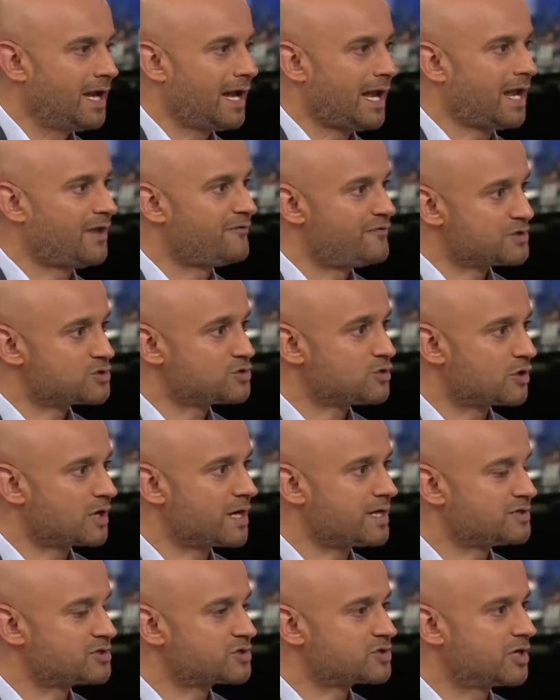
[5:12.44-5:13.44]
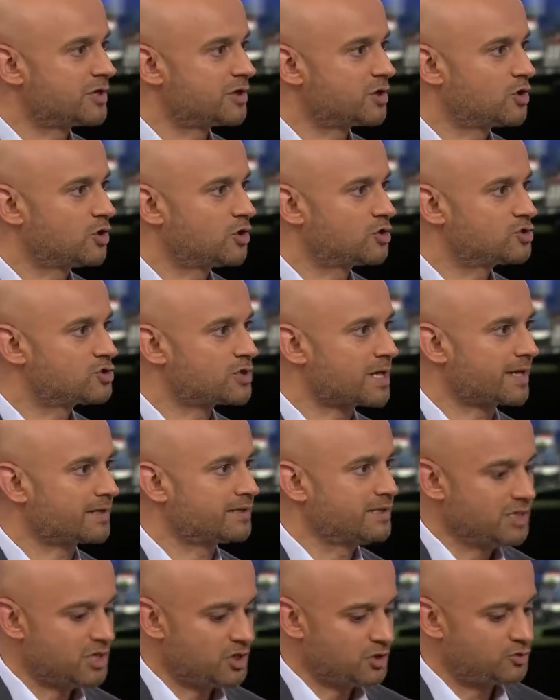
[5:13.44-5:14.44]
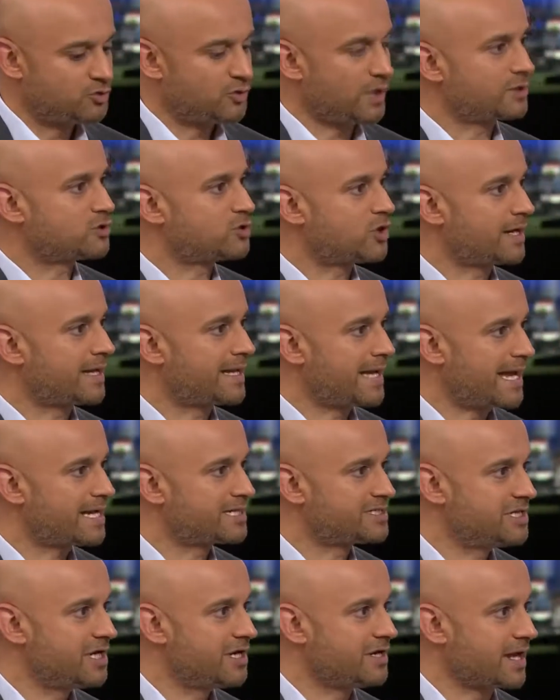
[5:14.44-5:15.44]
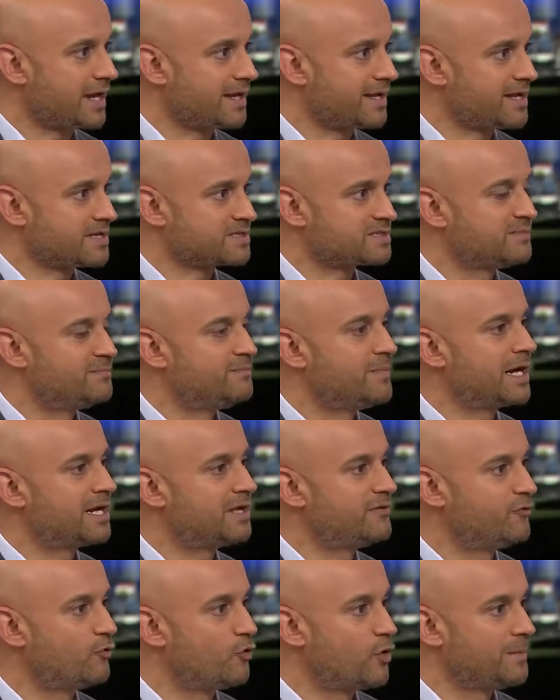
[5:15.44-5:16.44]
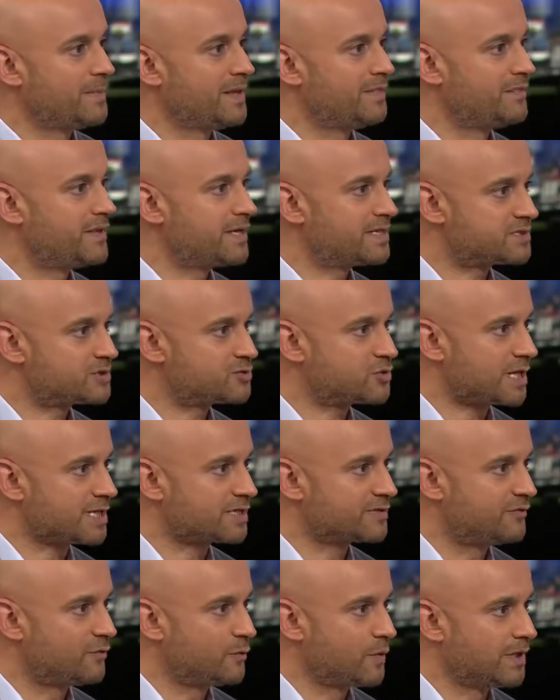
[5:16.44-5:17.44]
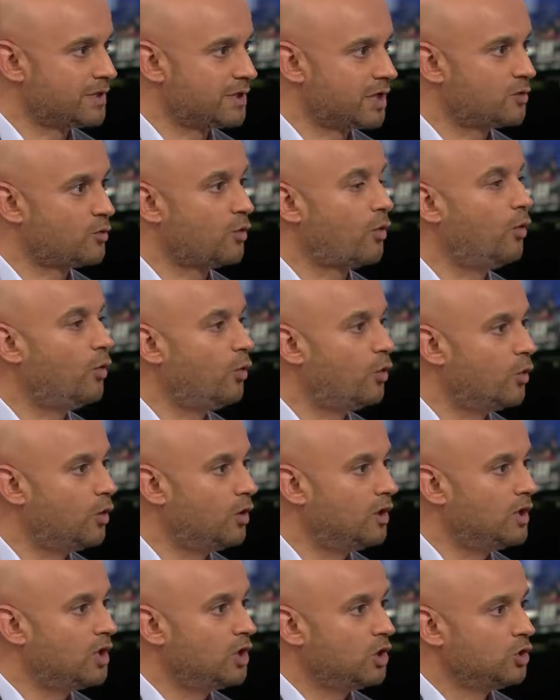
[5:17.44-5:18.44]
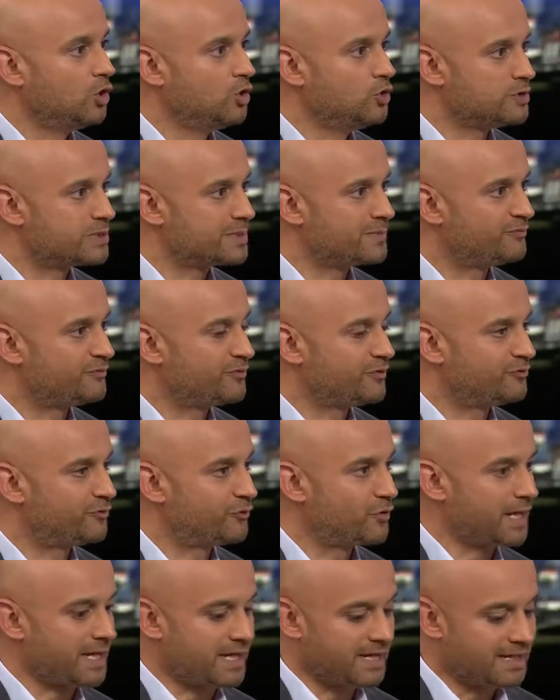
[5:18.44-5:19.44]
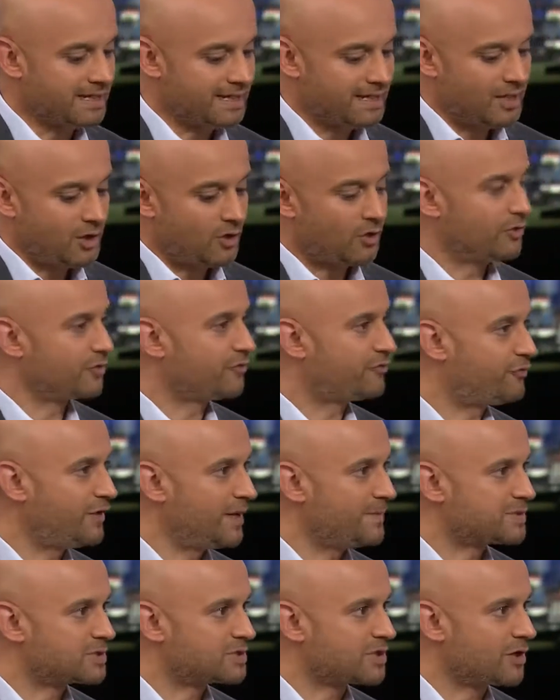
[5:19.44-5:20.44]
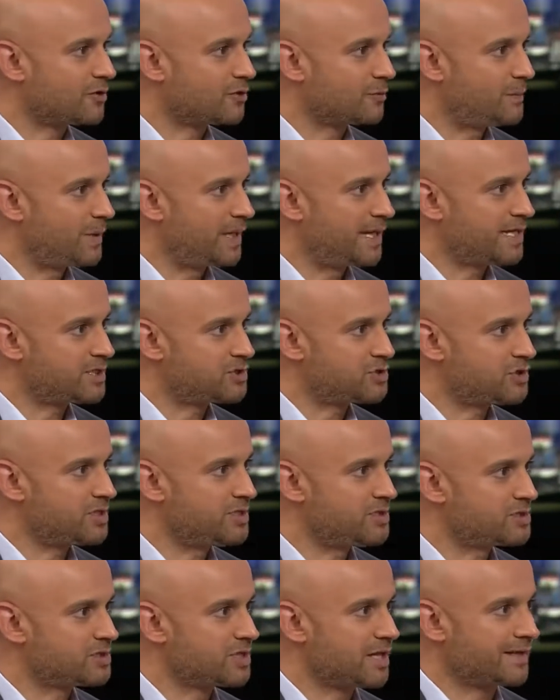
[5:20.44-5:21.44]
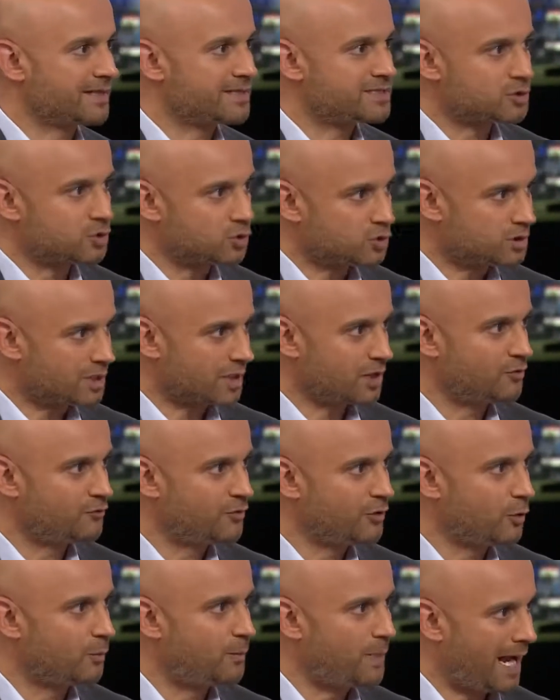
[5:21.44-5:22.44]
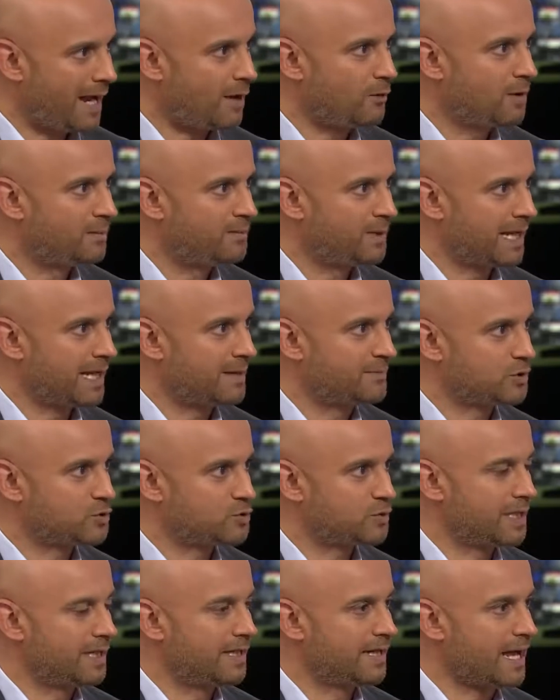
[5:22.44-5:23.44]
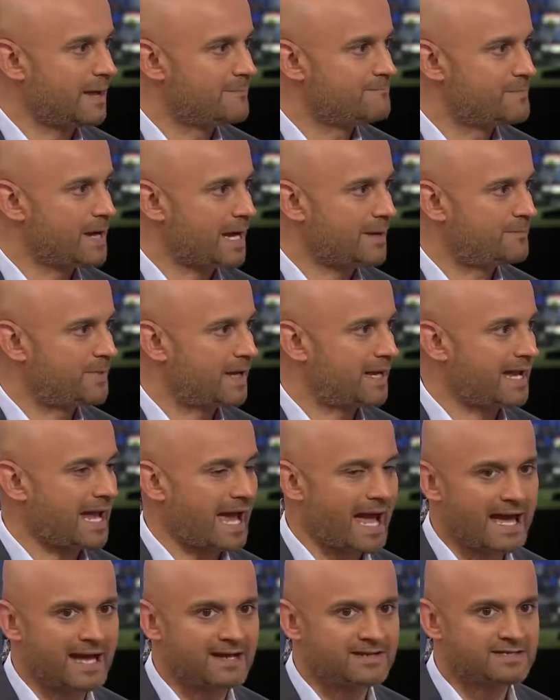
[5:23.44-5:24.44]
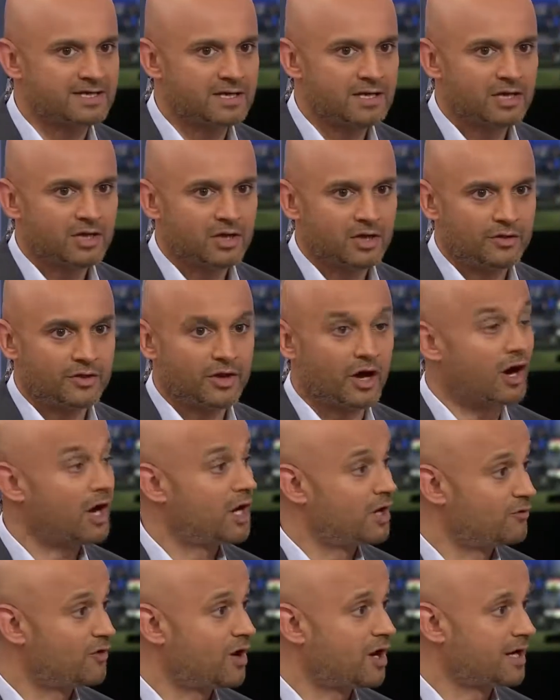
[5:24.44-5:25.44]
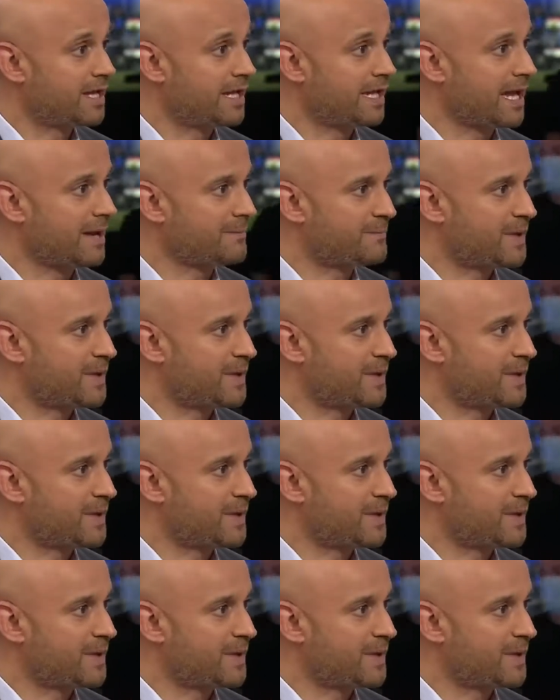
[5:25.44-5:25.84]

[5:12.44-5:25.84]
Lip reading: If he's not going to sign a contract, do they try and cash in and get some money for him in this transfer window, or lose him for free? On the flip side, on PSG's side, it looks like a real power play between Mbappe and the hierarchy at